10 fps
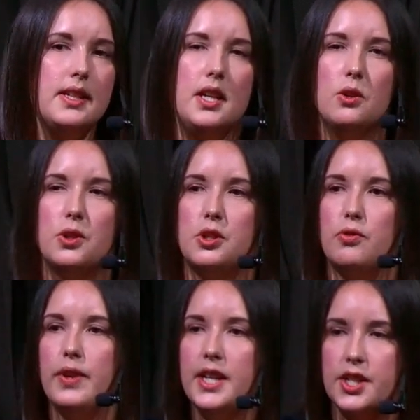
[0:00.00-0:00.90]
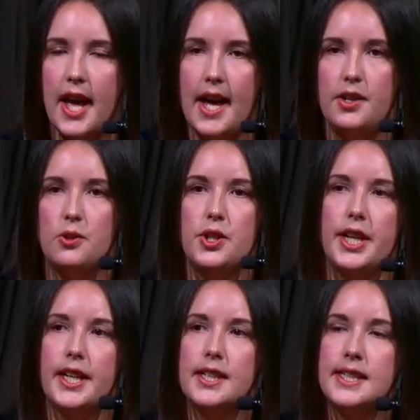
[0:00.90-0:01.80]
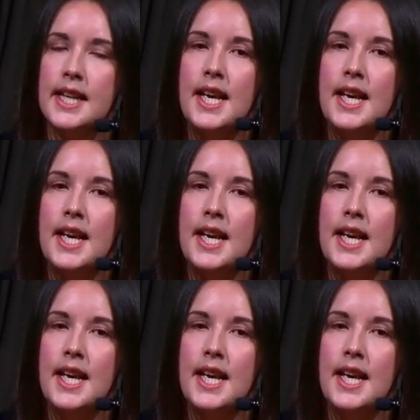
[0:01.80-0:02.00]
in order to reach that end audience.